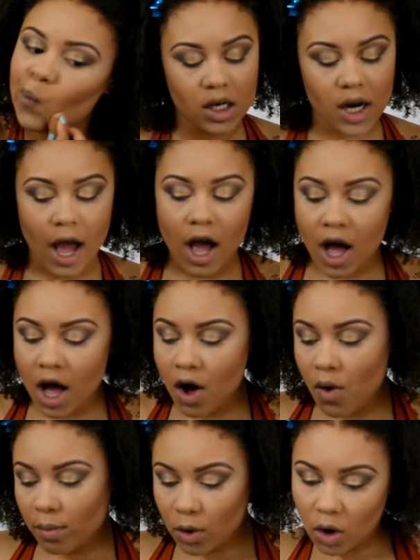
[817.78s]

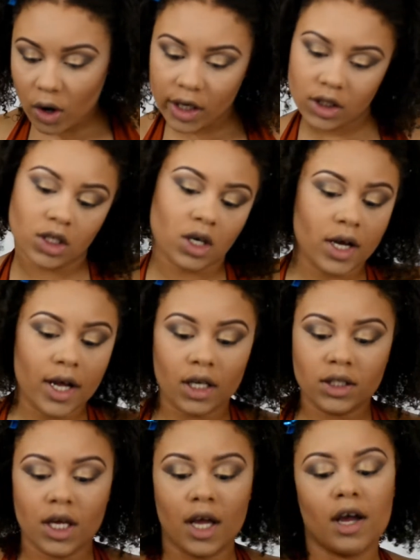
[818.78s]
Now I'm going to go ahead
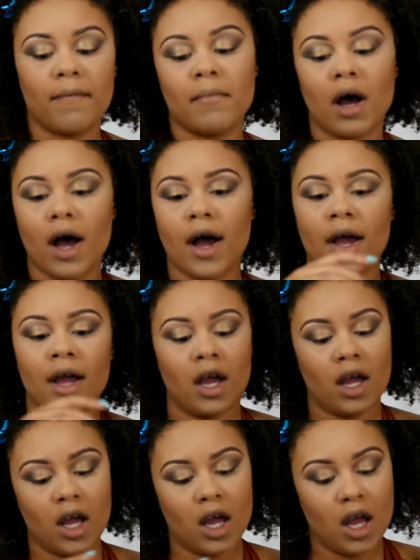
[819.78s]
and take my
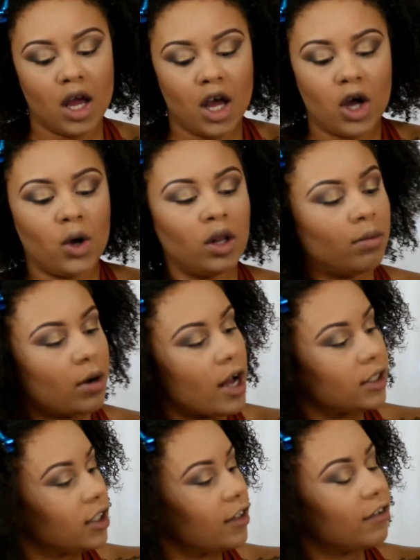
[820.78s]
Hoola
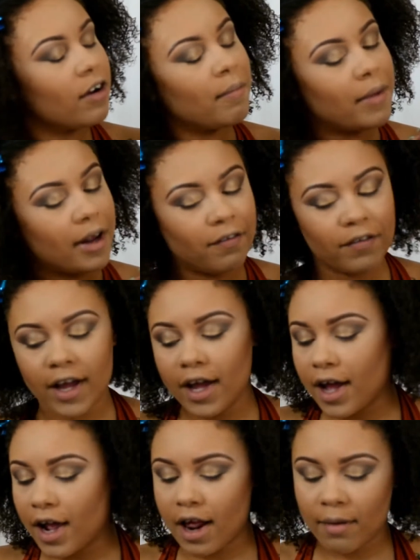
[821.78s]
bronzer from
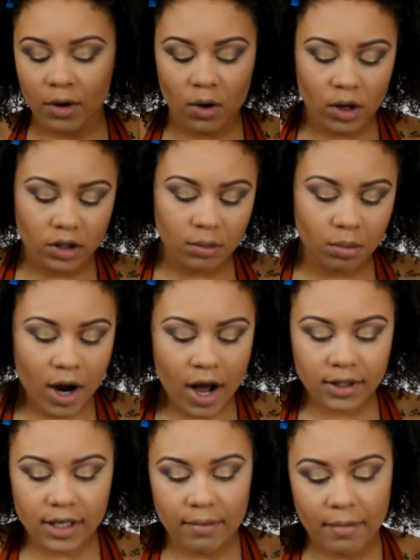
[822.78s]
Benefit, and I'm going to
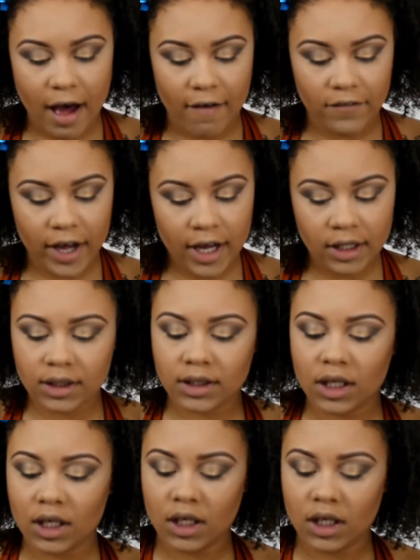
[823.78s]
bronze up my face.